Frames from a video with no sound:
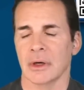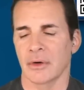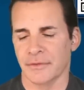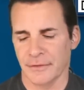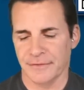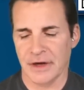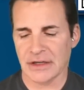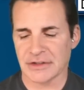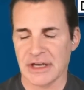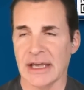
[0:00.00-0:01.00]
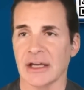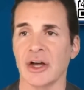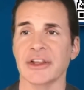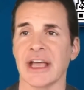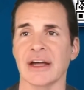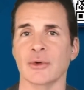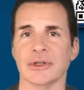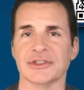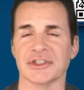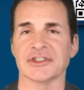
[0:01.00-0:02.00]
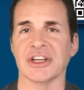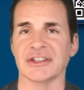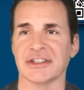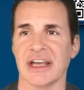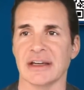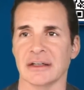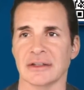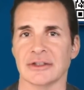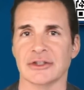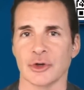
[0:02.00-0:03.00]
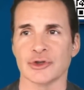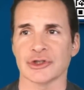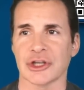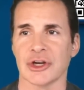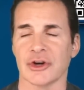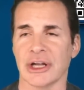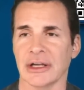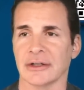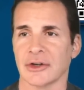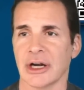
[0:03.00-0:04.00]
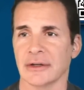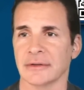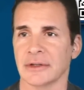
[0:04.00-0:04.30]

Oh, for fuck's sake. Oh, the guy who wants to sunset Social Security. Great.